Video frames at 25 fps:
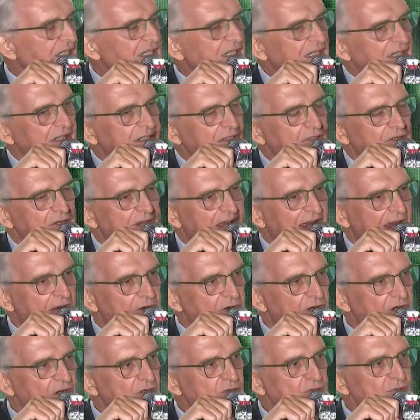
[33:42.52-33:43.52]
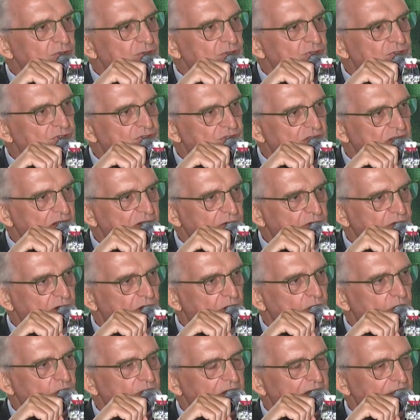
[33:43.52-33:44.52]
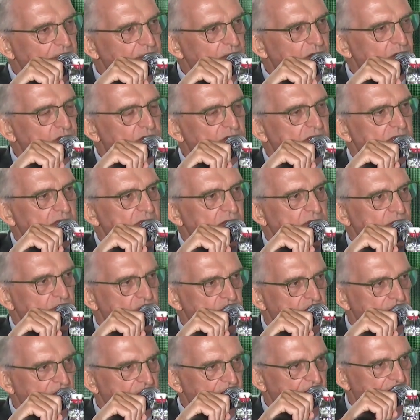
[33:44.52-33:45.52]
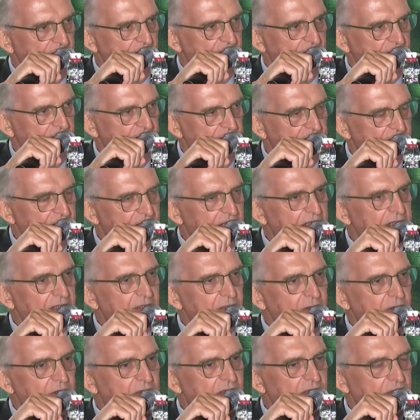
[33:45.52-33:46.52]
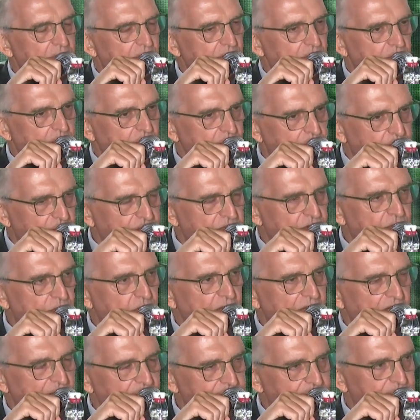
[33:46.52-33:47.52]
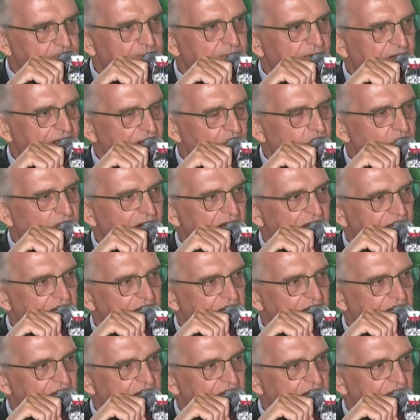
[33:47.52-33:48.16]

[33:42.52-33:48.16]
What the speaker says: And on our own zero emission journey, which we're pretty well